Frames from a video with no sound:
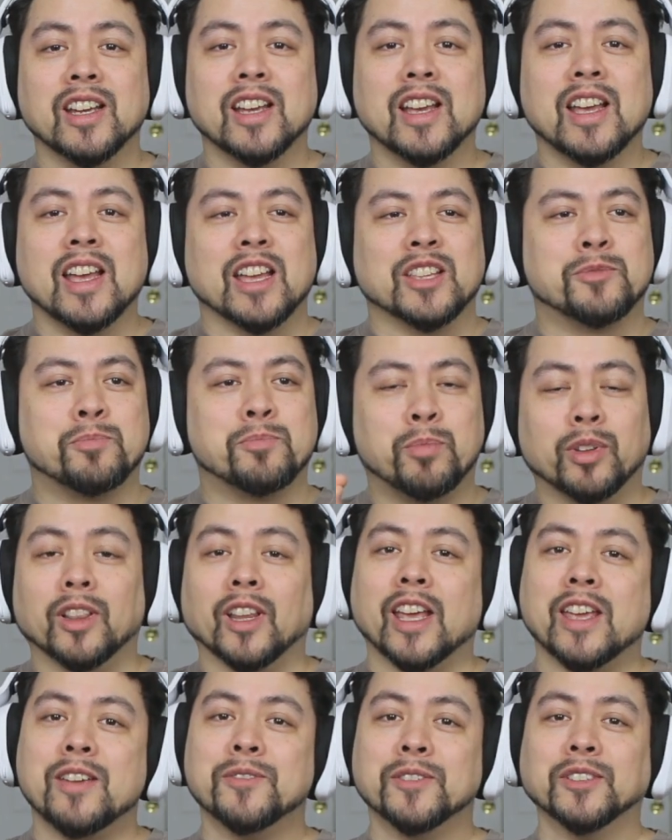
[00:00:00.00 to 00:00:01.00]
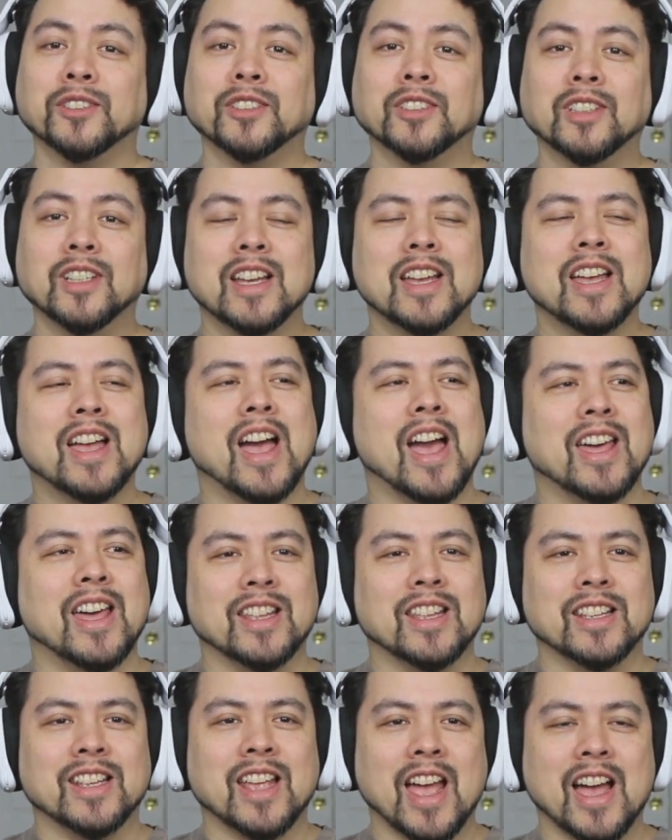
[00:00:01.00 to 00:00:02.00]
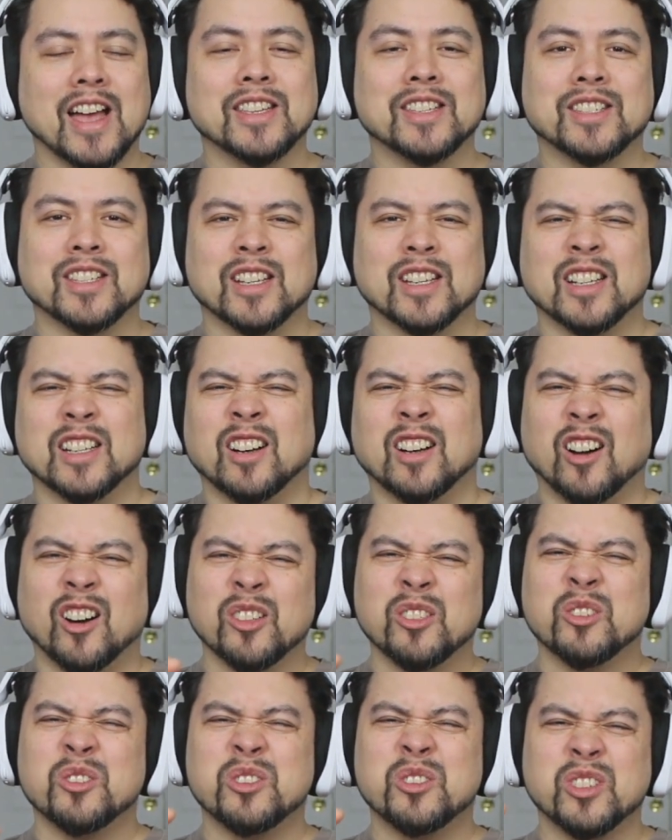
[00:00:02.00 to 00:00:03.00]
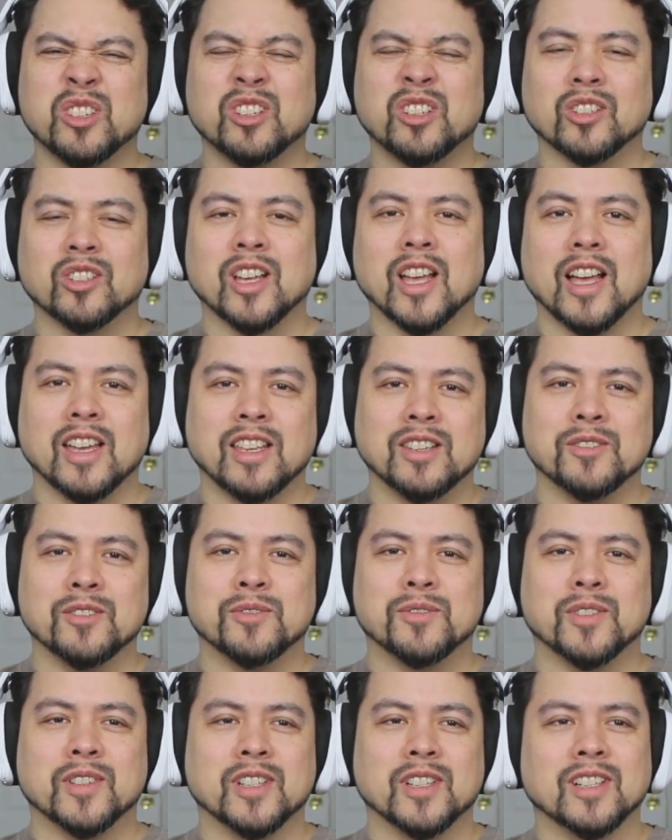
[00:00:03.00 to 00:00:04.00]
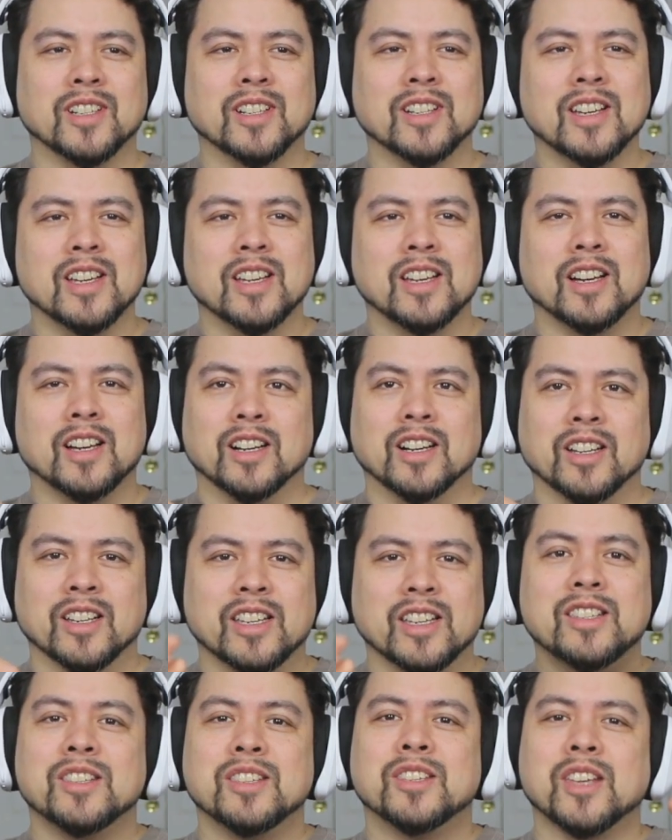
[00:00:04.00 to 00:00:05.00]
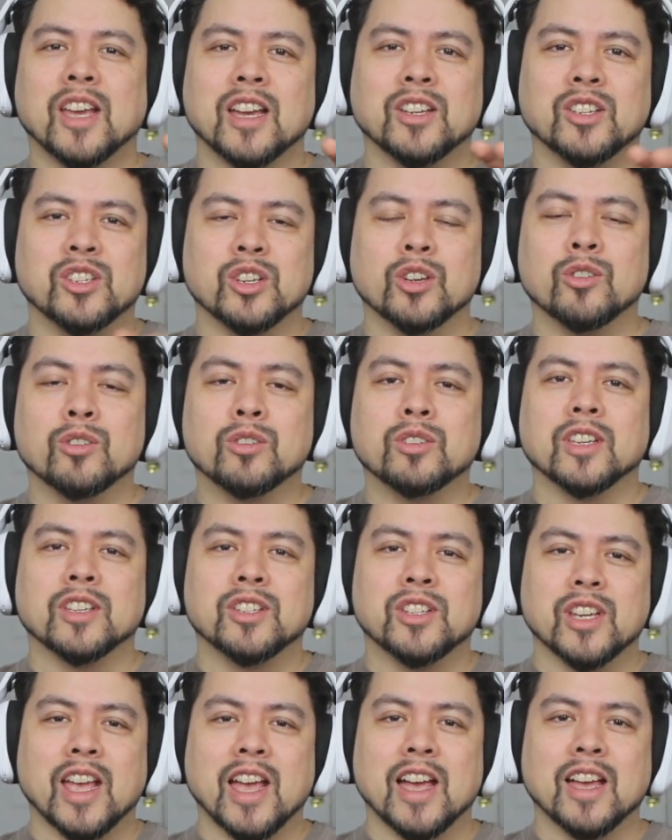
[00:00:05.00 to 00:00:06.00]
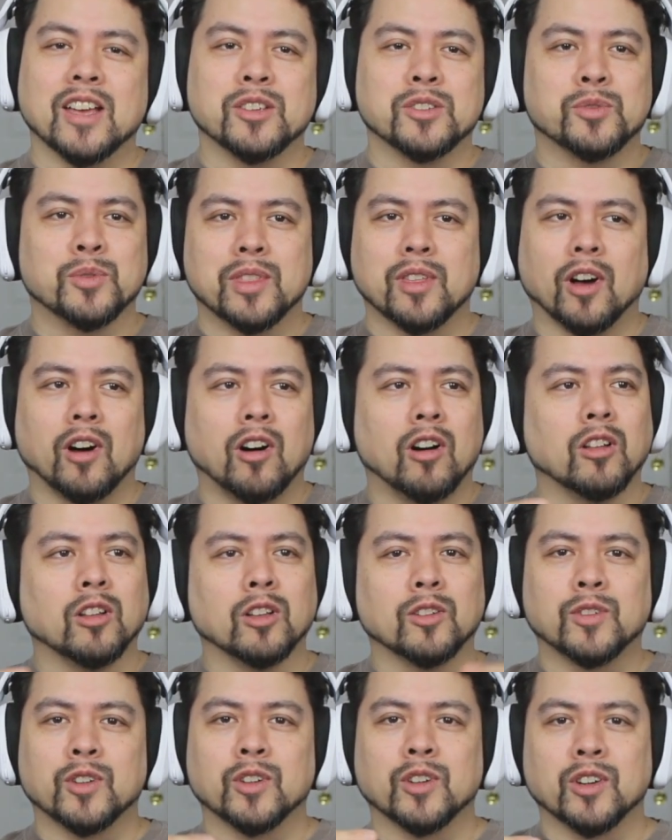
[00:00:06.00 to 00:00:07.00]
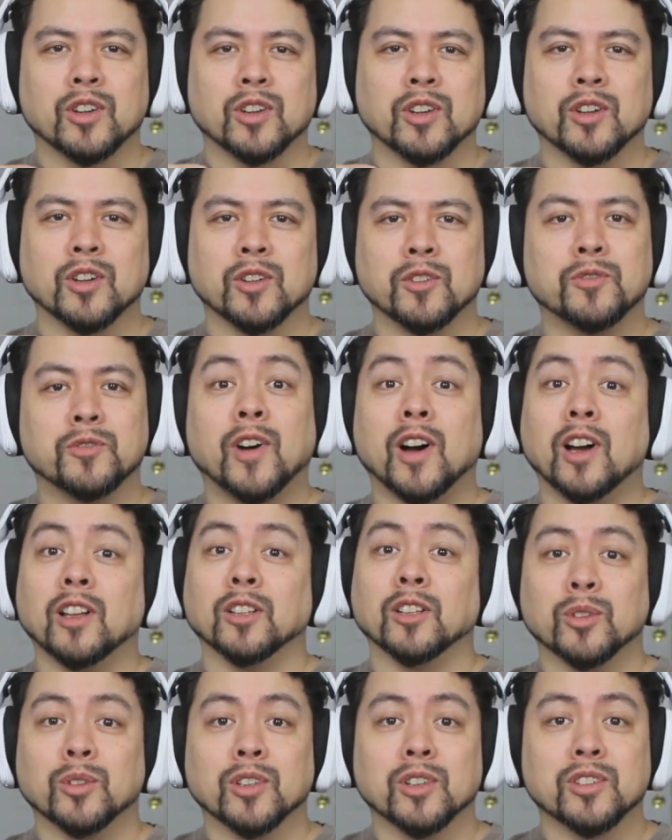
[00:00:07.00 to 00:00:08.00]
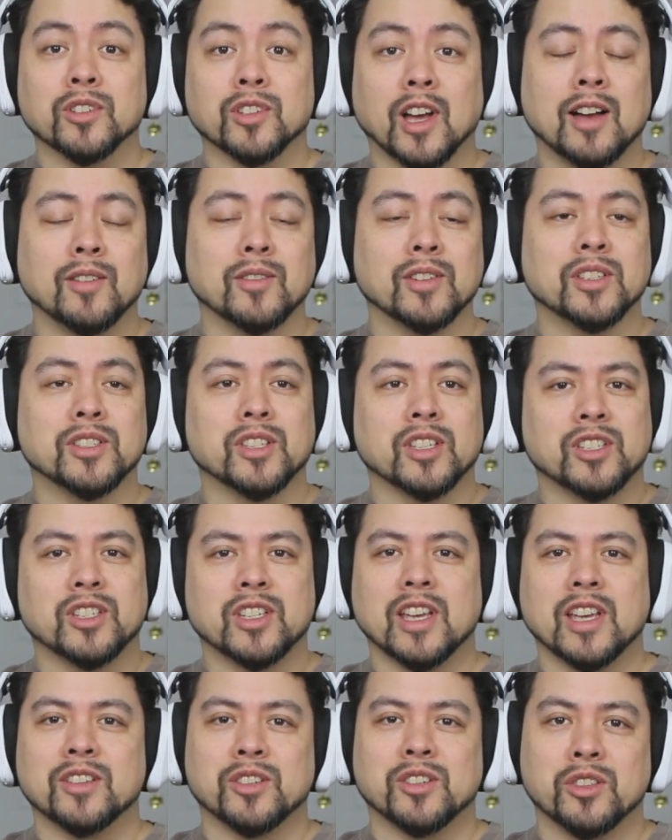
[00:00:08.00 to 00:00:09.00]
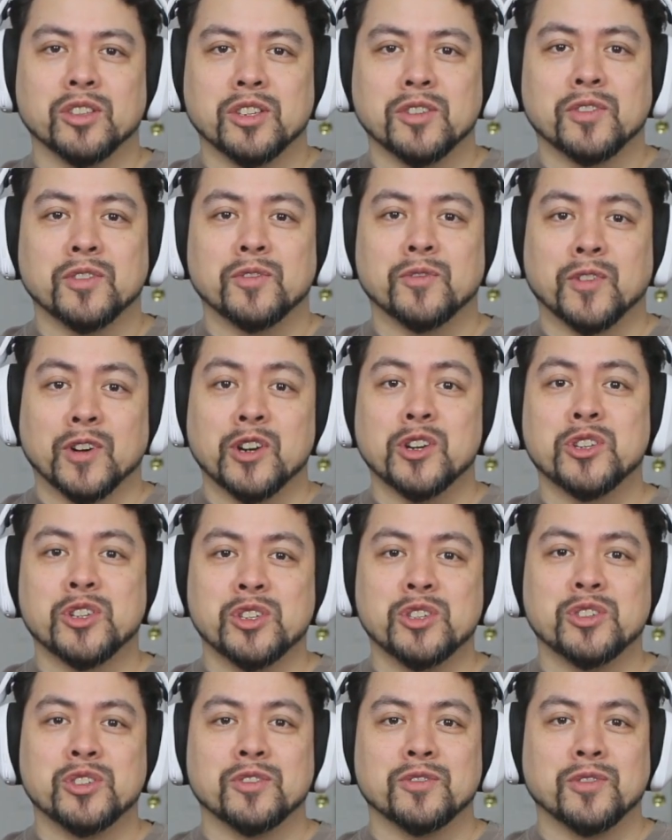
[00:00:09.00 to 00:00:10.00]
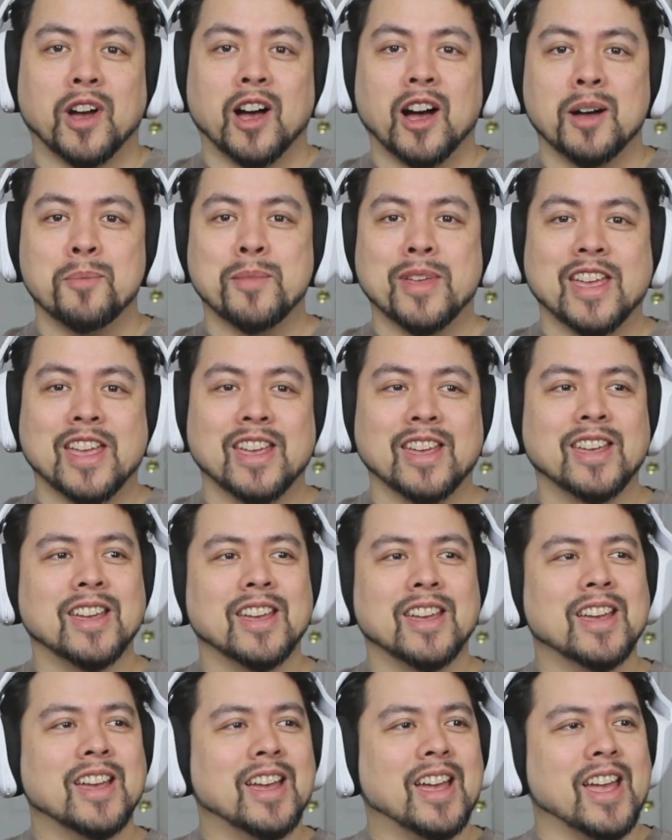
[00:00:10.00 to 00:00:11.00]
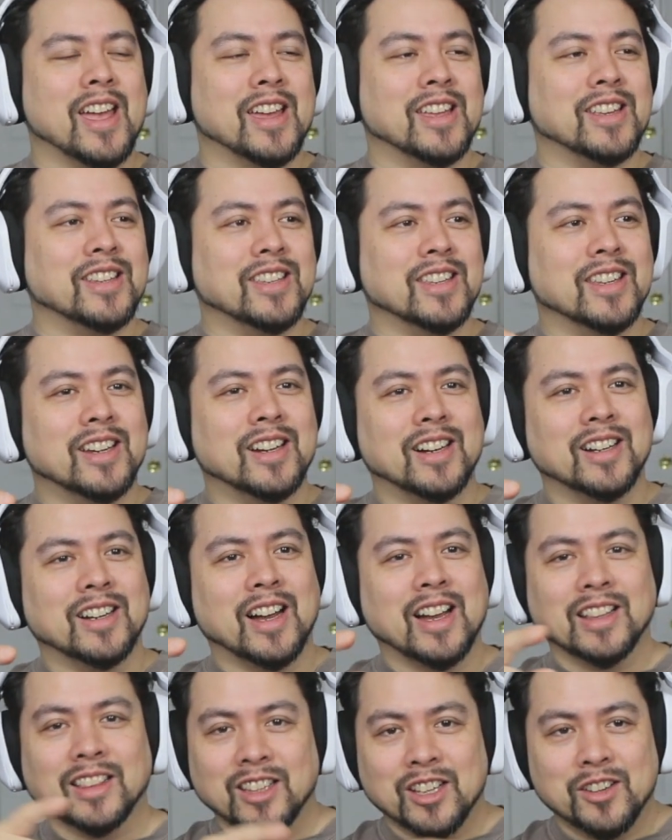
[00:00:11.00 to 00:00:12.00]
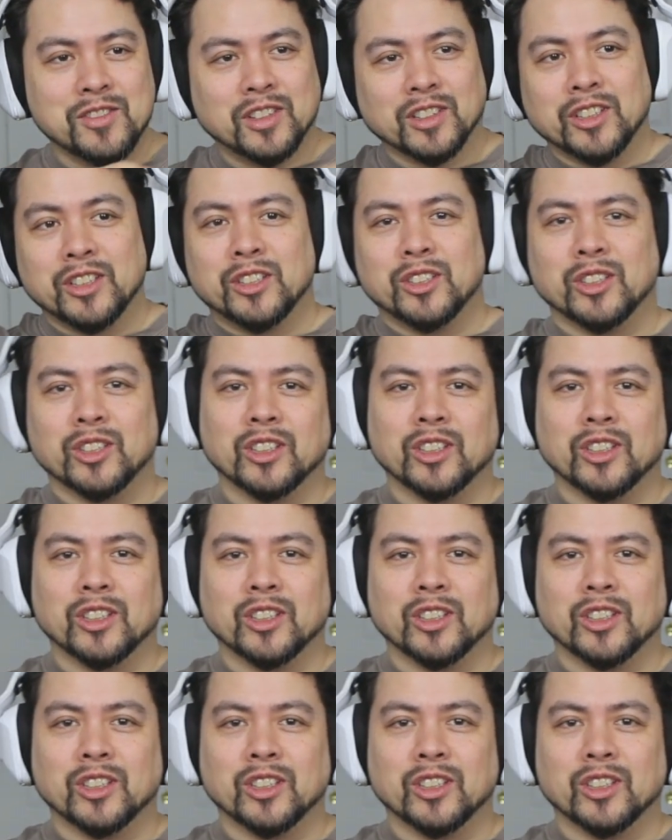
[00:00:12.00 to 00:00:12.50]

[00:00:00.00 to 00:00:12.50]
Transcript: It's playful and it has uh, all those little kind of uh, uh, inside jokes that she has with all of her followers. Obviously, she has all the different versions of Ame, and uh, I love the little